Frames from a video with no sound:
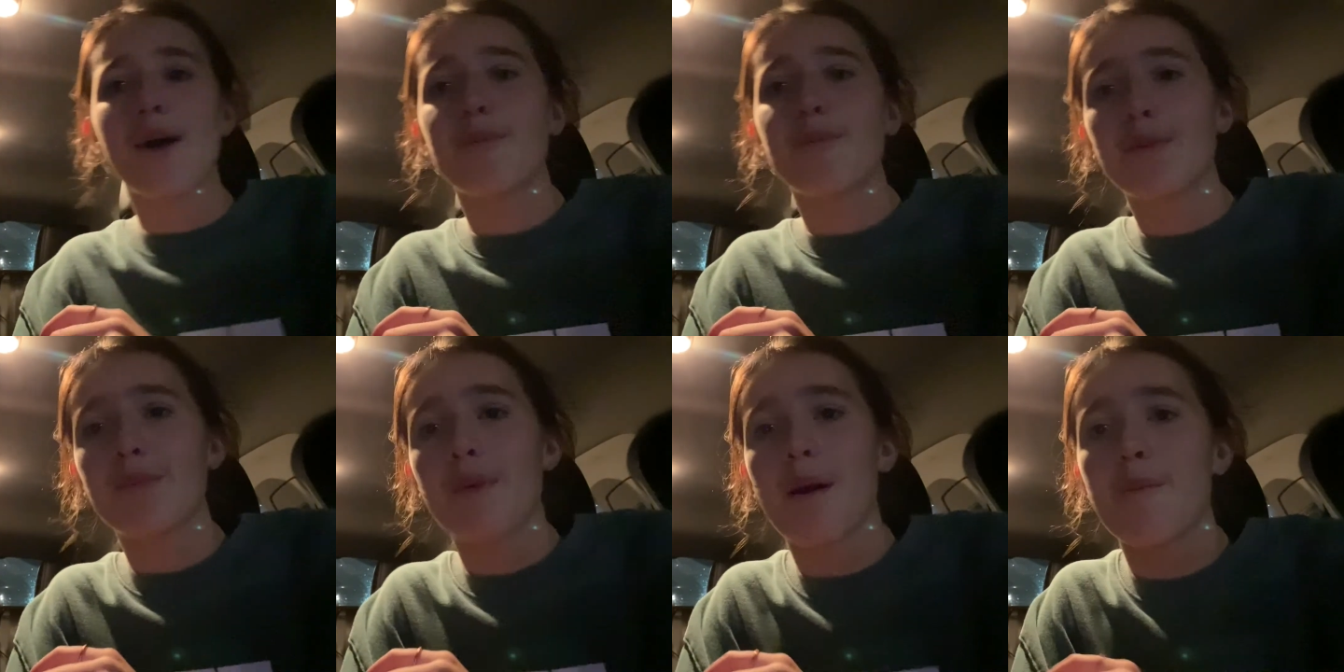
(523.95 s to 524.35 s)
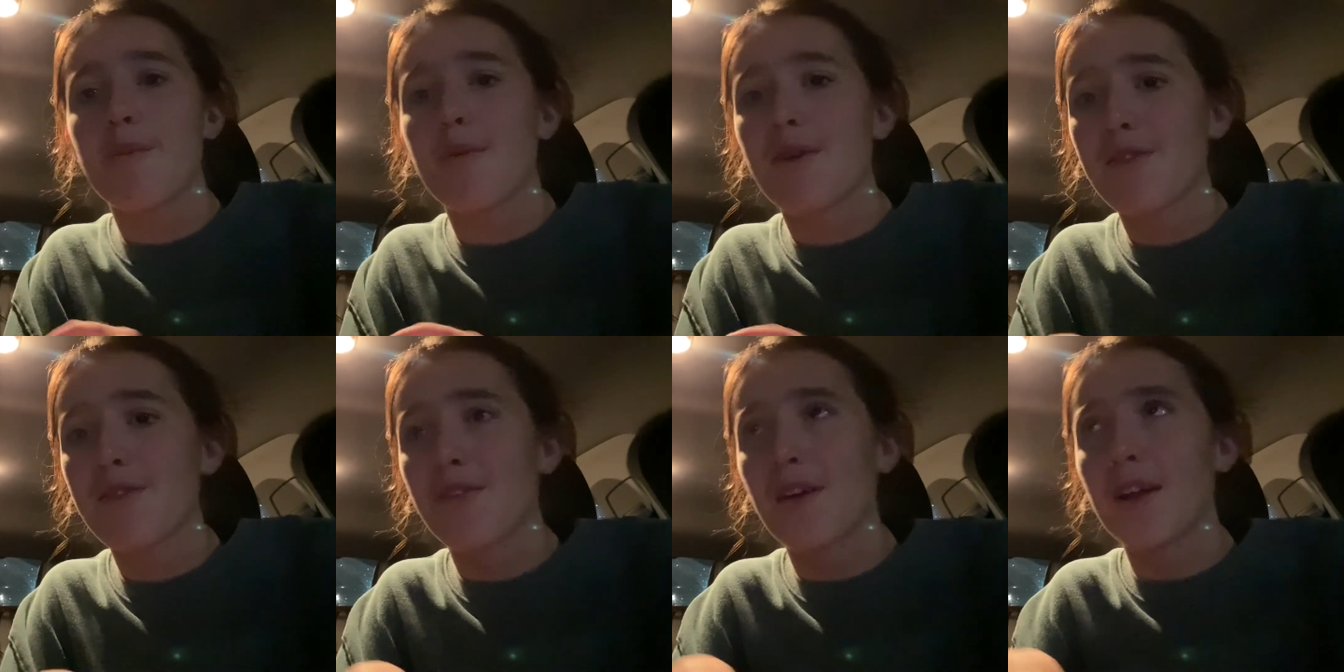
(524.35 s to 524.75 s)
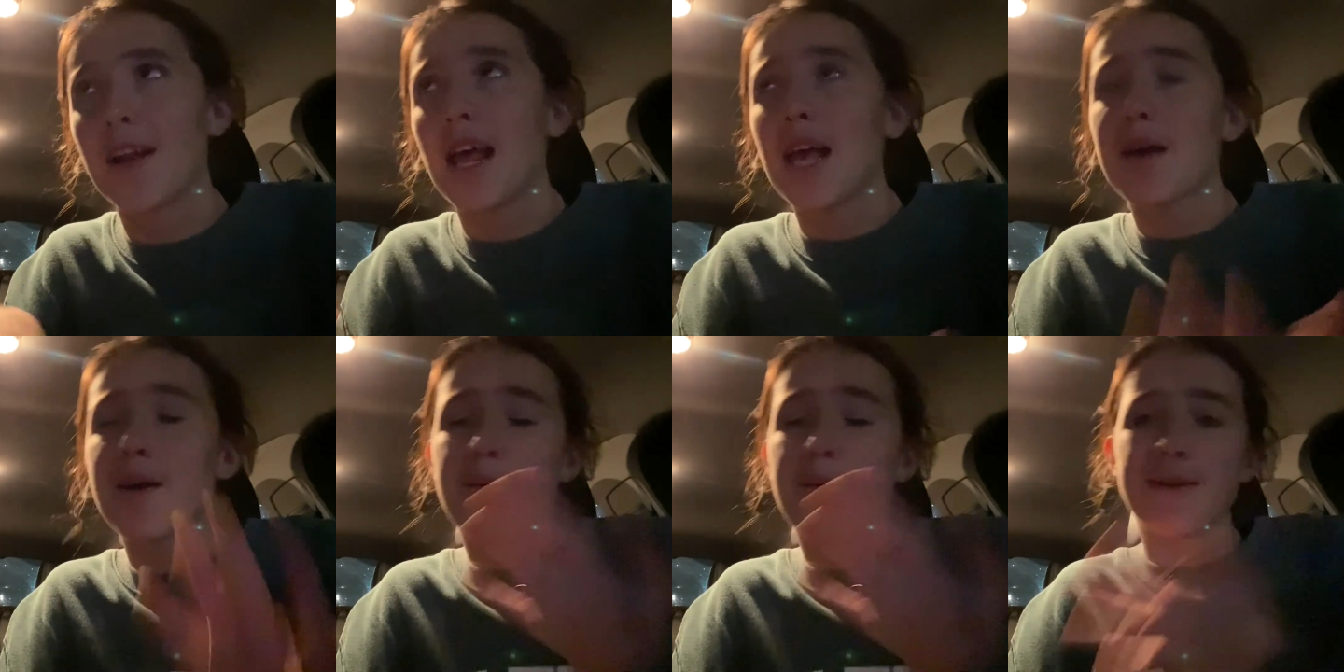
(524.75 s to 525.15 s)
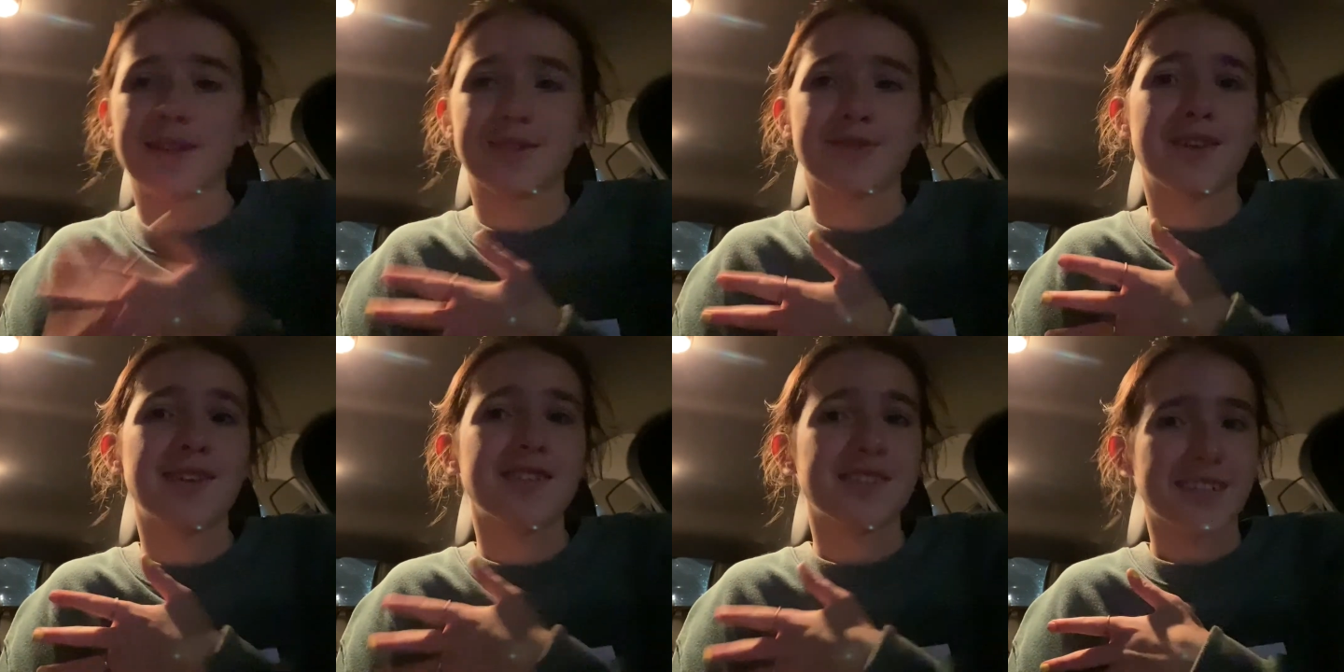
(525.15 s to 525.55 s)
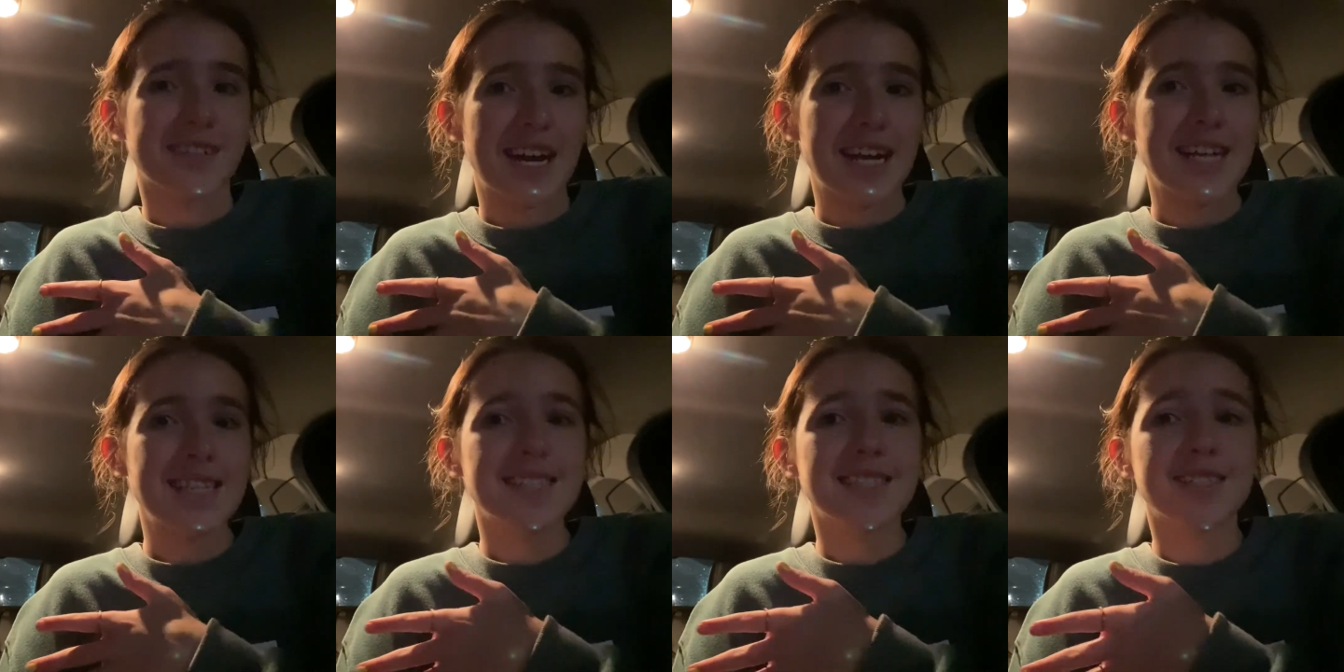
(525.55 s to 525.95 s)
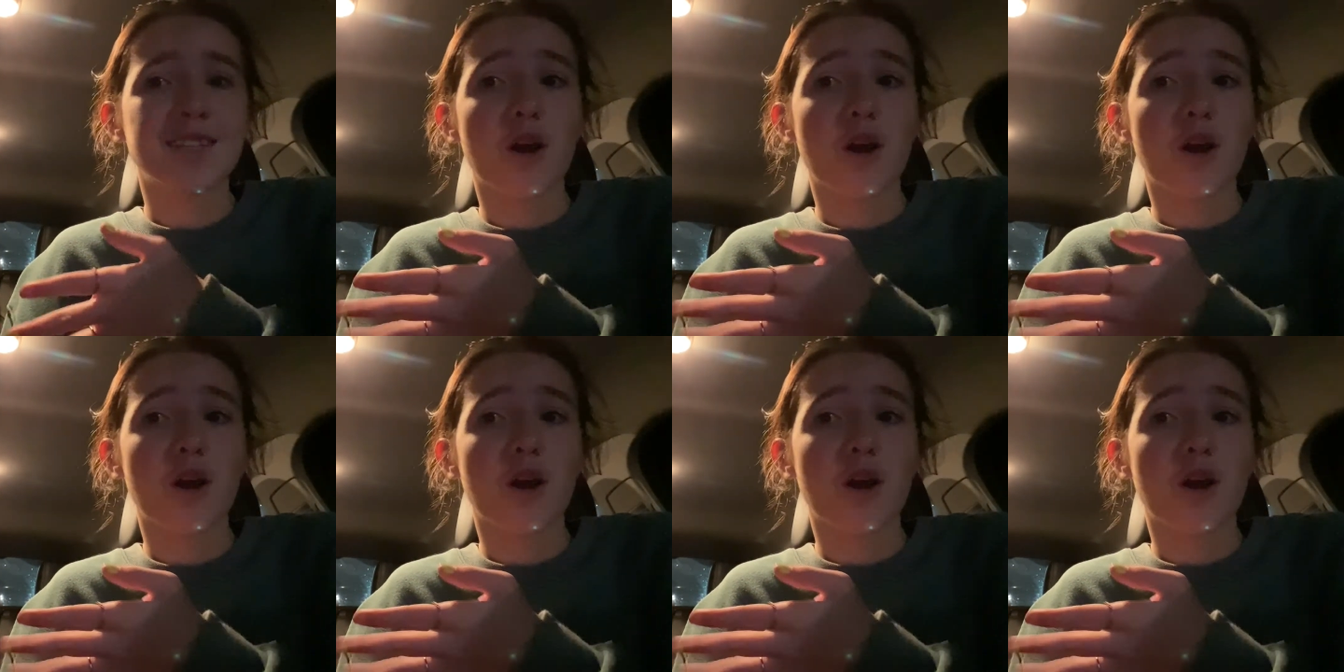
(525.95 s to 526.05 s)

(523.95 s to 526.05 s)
with my boyfriend and my best friend Grace.